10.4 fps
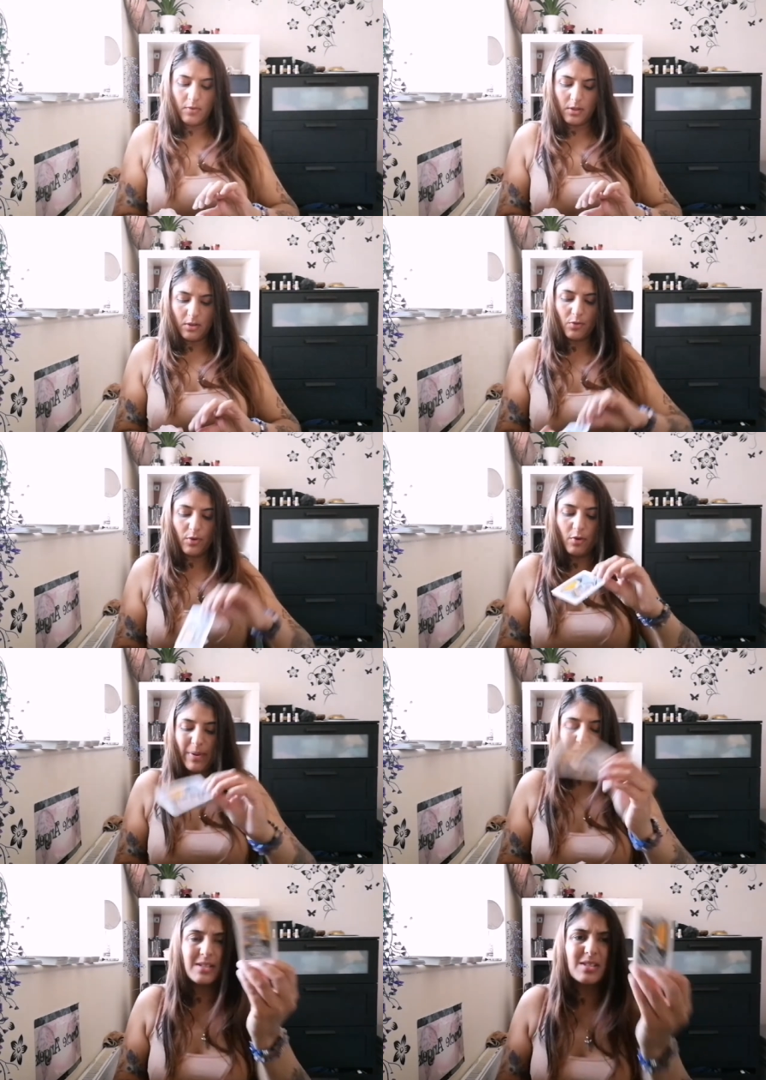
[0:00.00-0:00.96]
got the Three
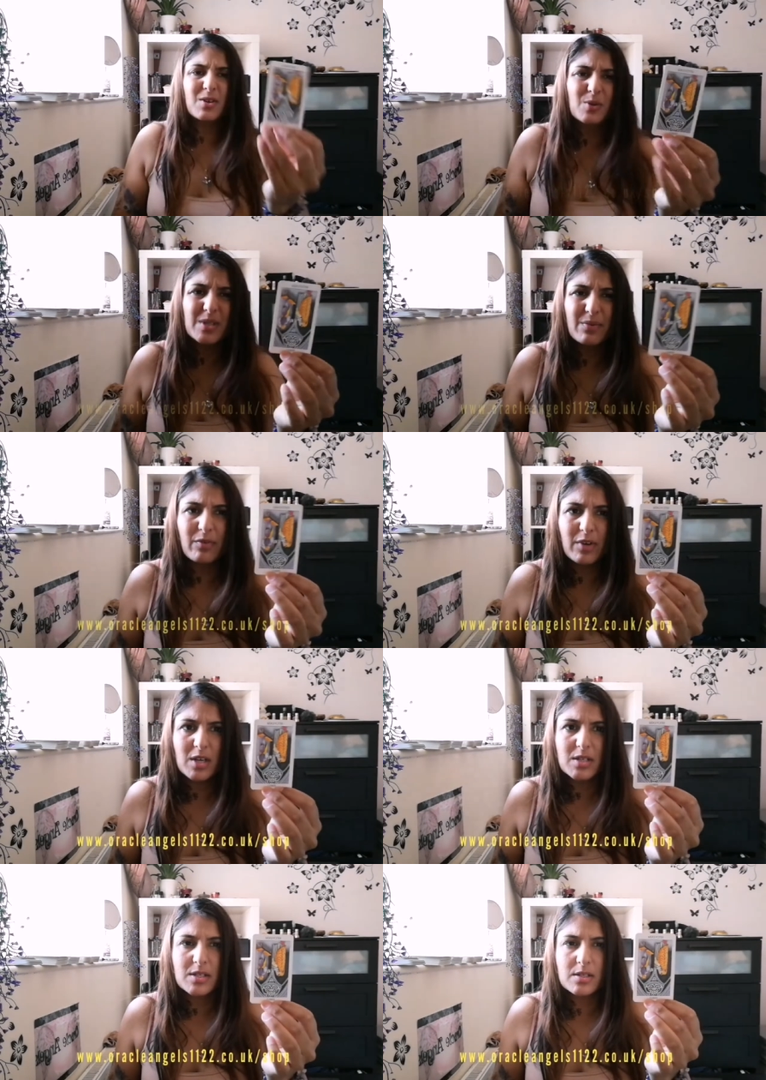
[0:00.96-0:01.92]
of Pentacles in
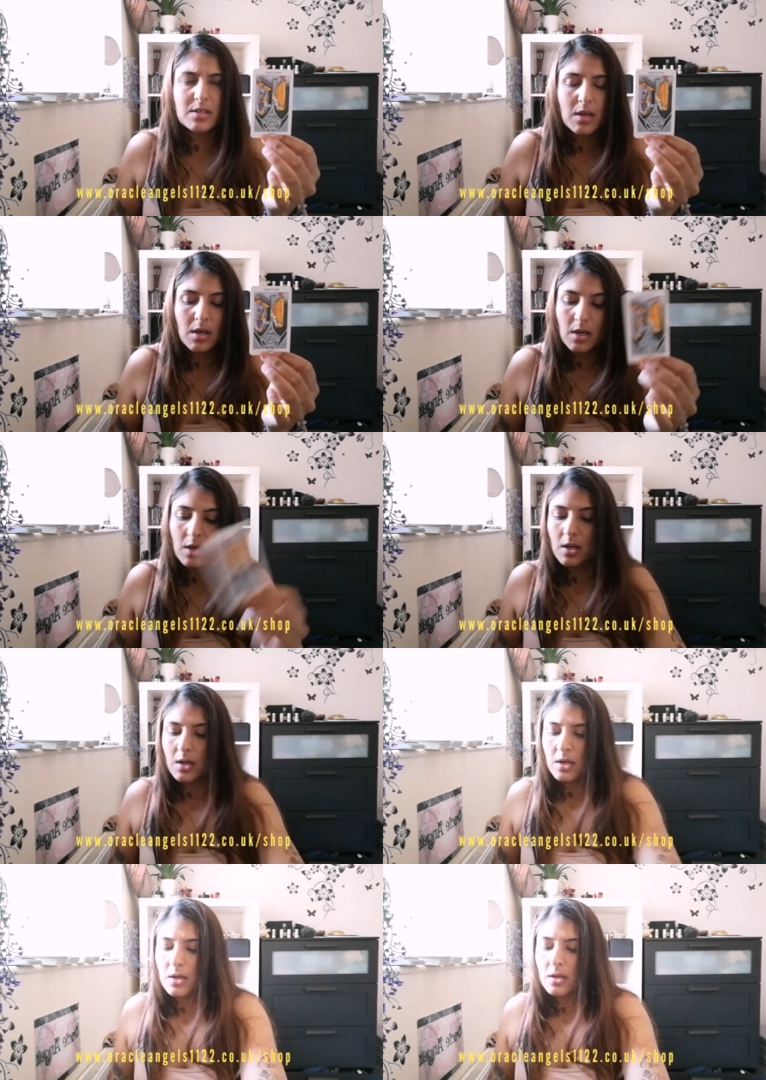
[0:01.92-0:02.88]
reverse.
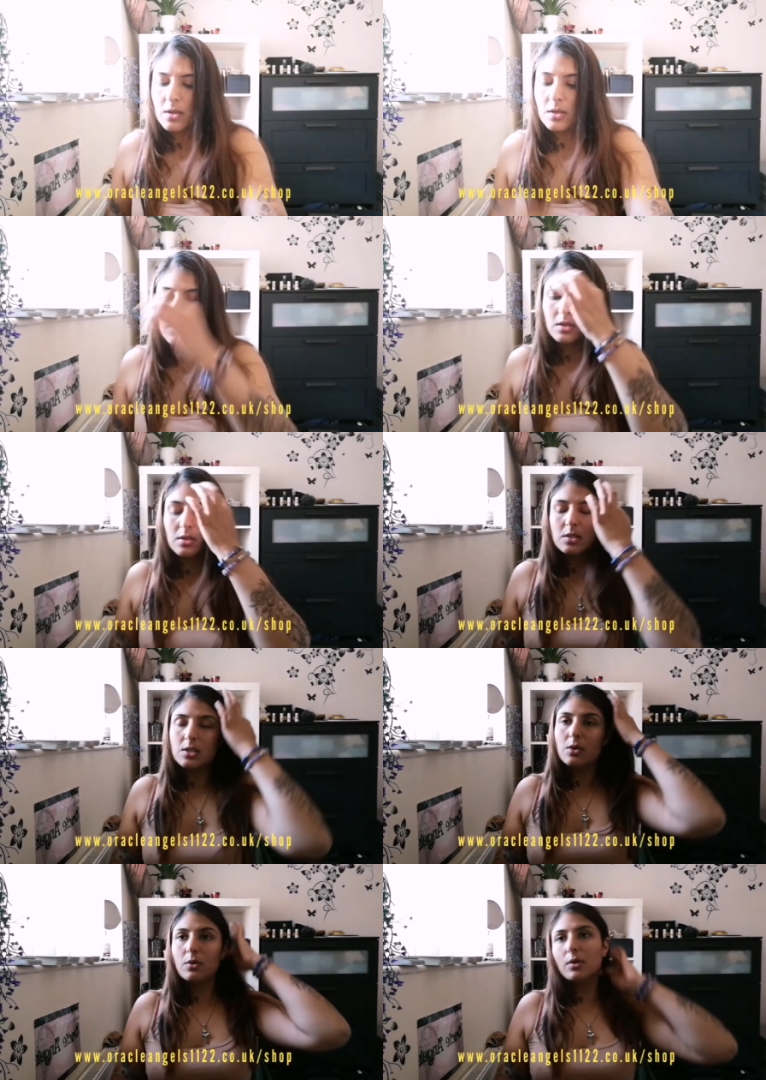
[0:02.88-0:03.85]

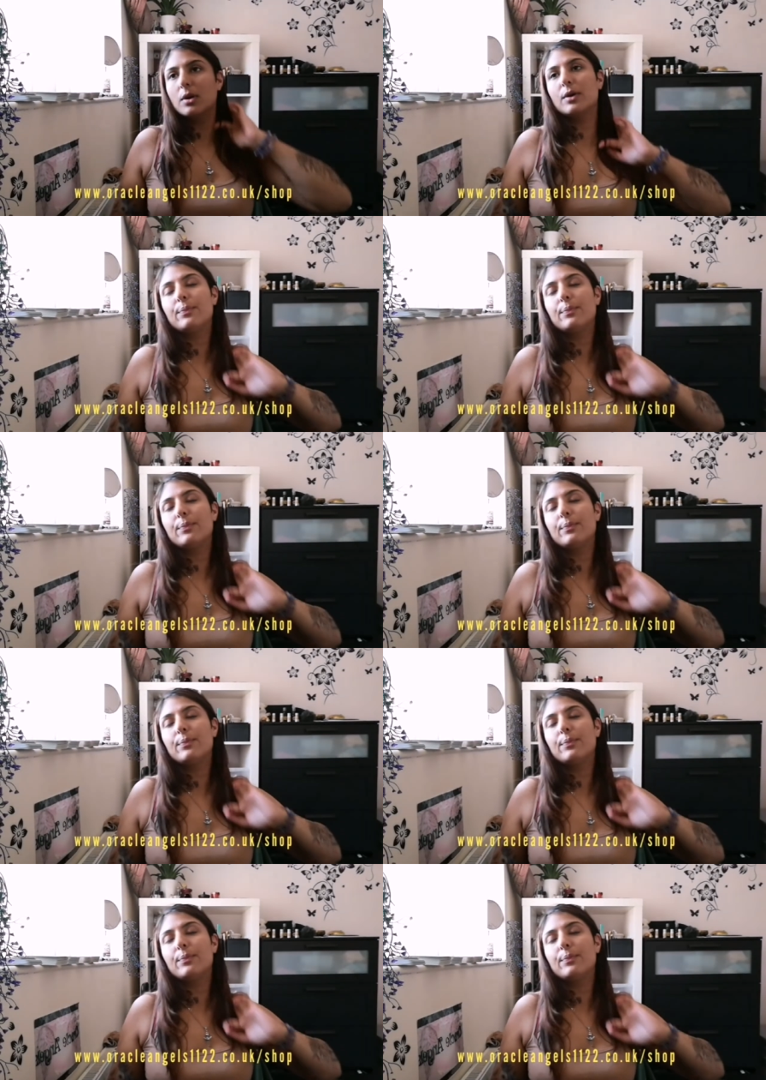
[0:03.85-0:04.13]
So